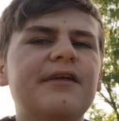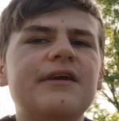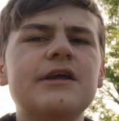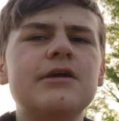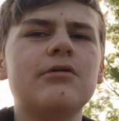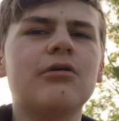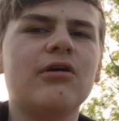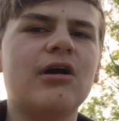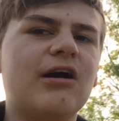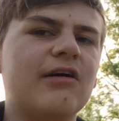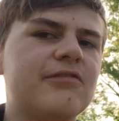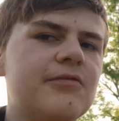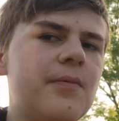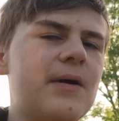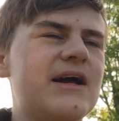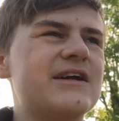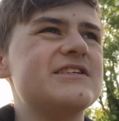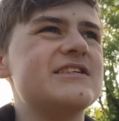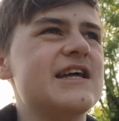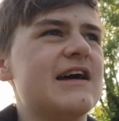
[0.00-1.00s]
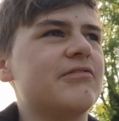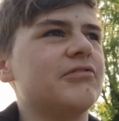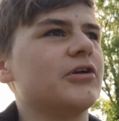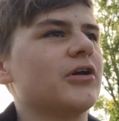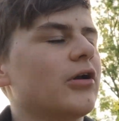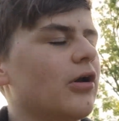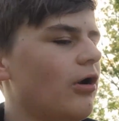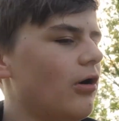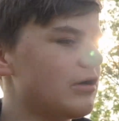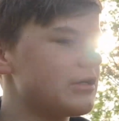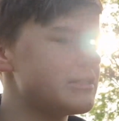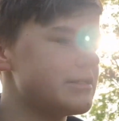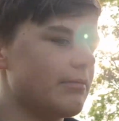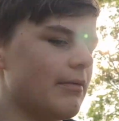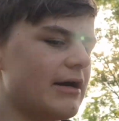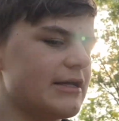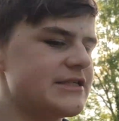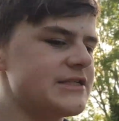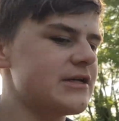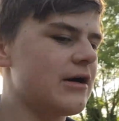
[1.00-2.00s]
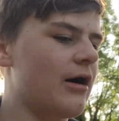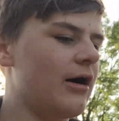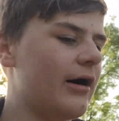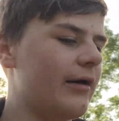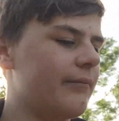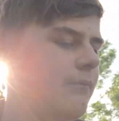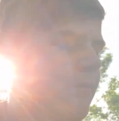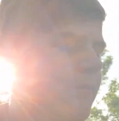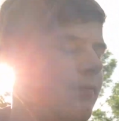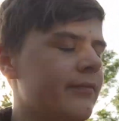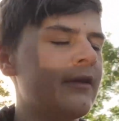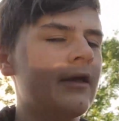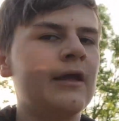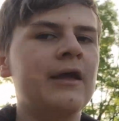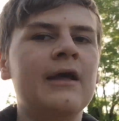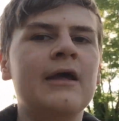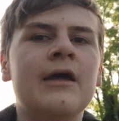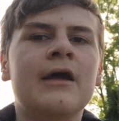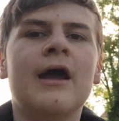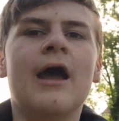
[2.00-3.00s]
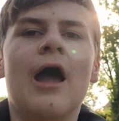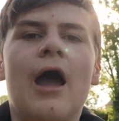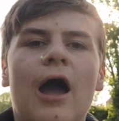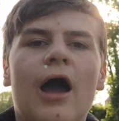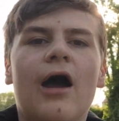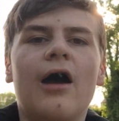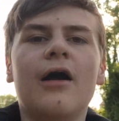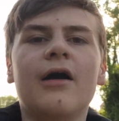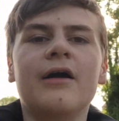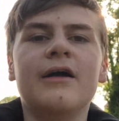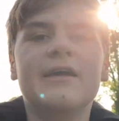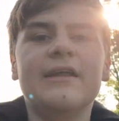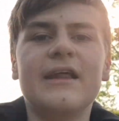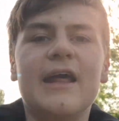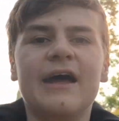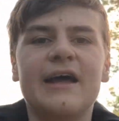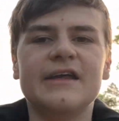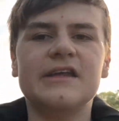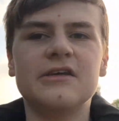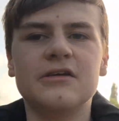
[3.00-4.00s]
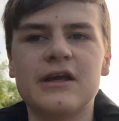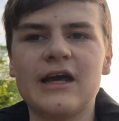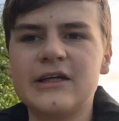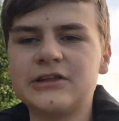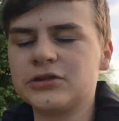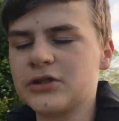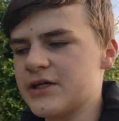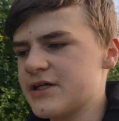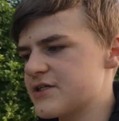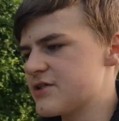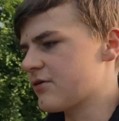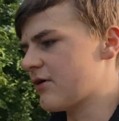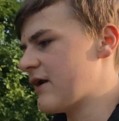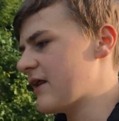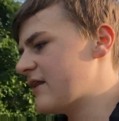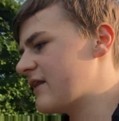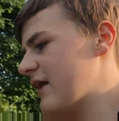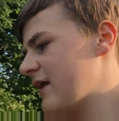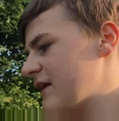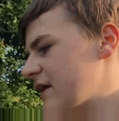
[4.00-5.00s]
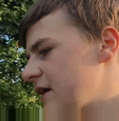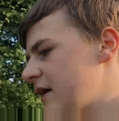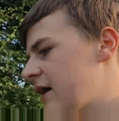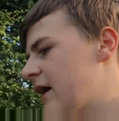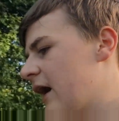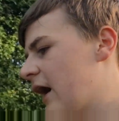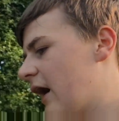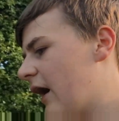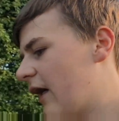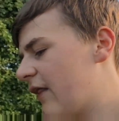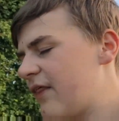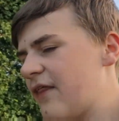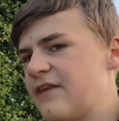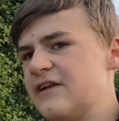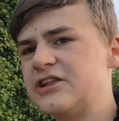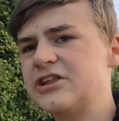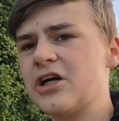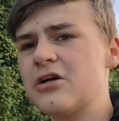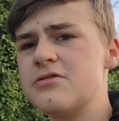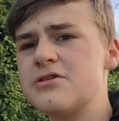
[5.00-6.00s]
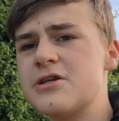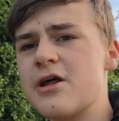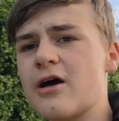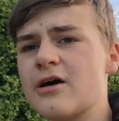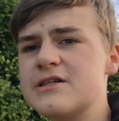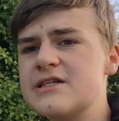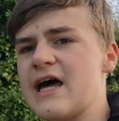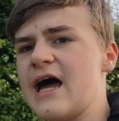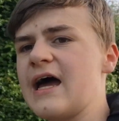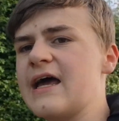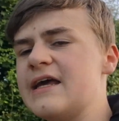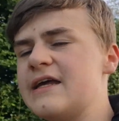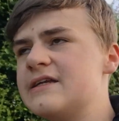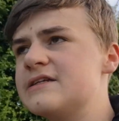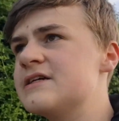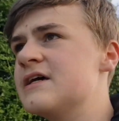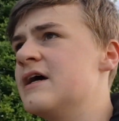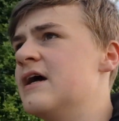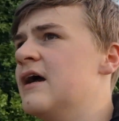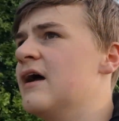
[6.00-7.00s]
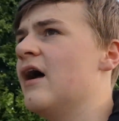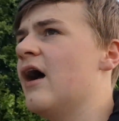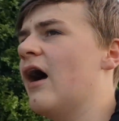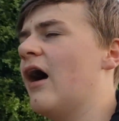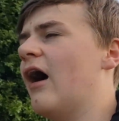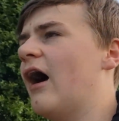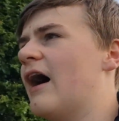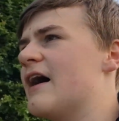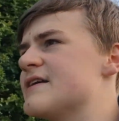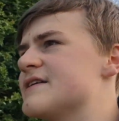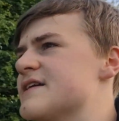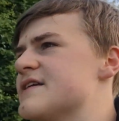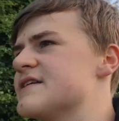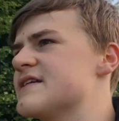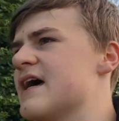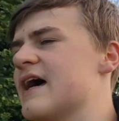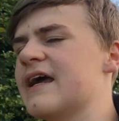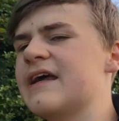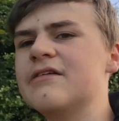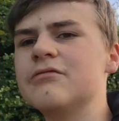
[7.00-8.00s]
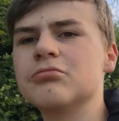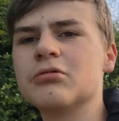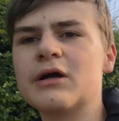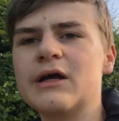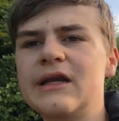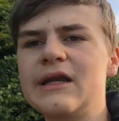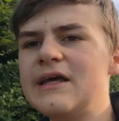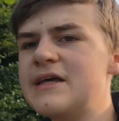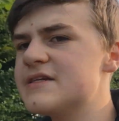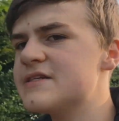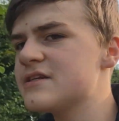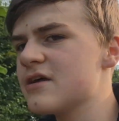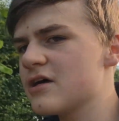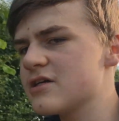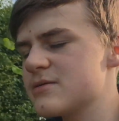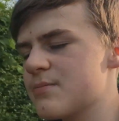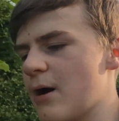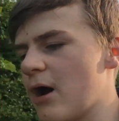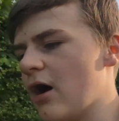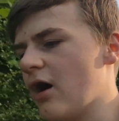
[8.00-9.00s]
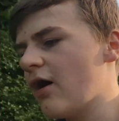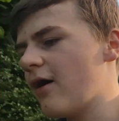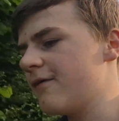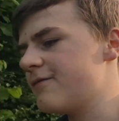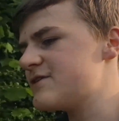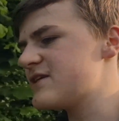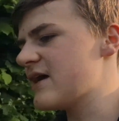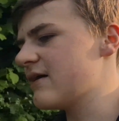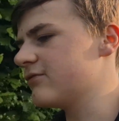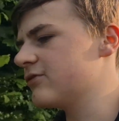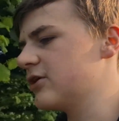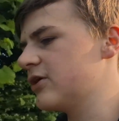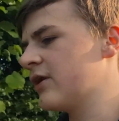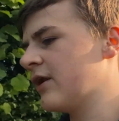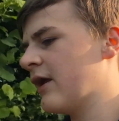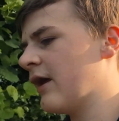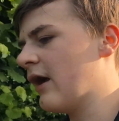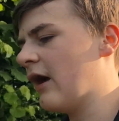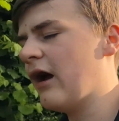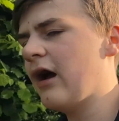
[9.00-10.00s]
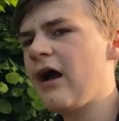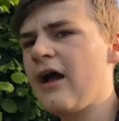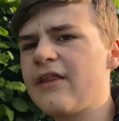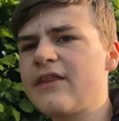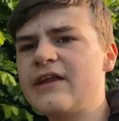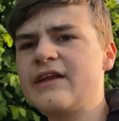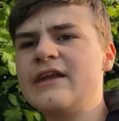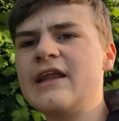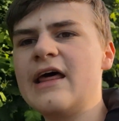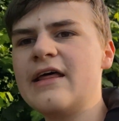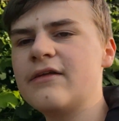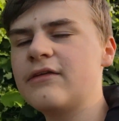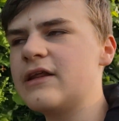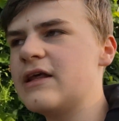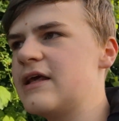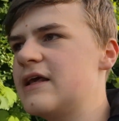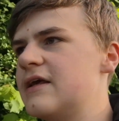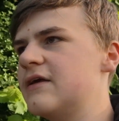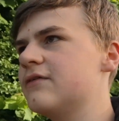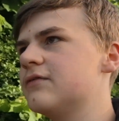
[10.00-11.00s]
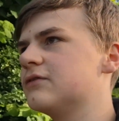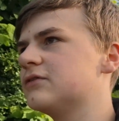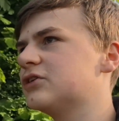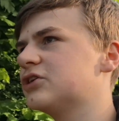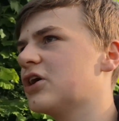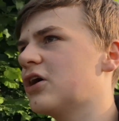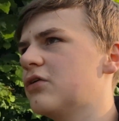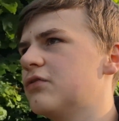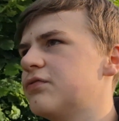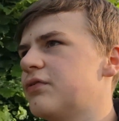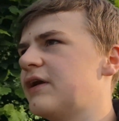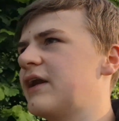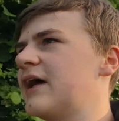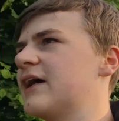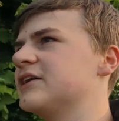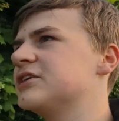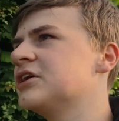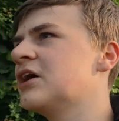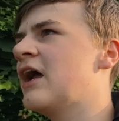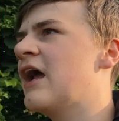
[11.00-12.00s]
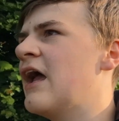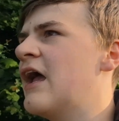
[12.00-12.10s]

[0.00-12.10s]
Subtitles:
think you arrive about 7 o'clock is the best time. Yeah, you can get drinks or anything. Then the show starts at 8. As I say, really it starts about 7:30, and then the show finish,